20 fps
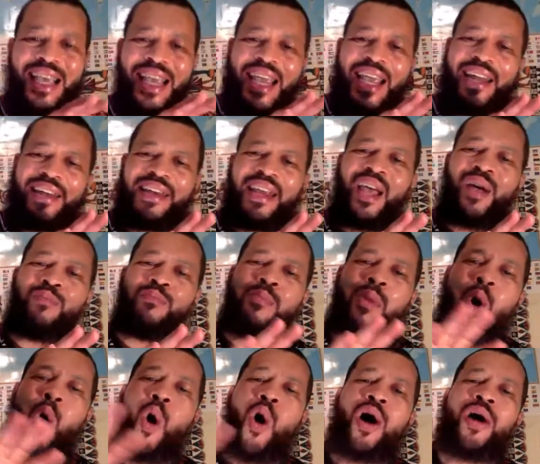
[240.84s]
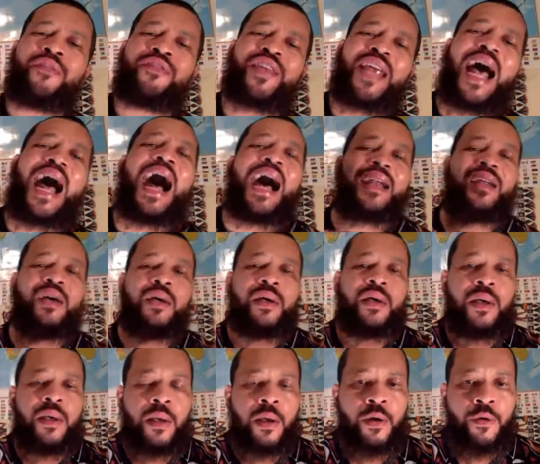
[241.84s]
it did morphed out of
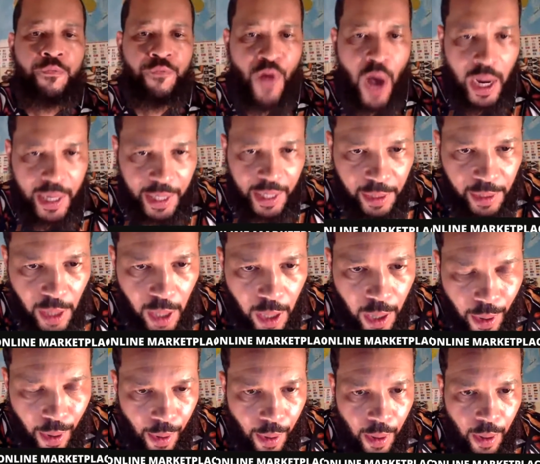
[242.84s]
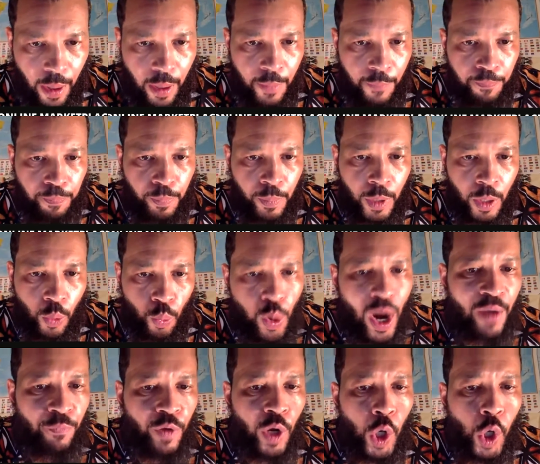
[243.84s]
fucking
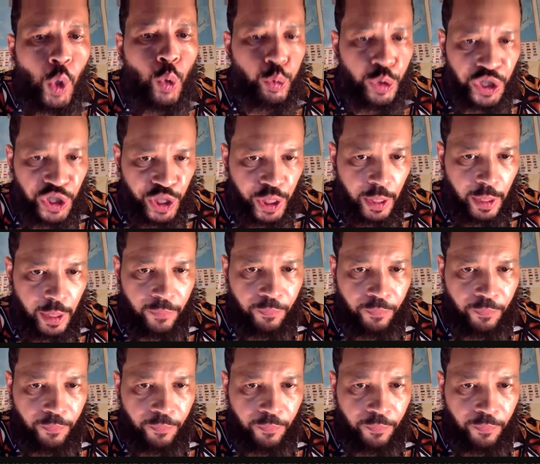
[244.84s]
revolution.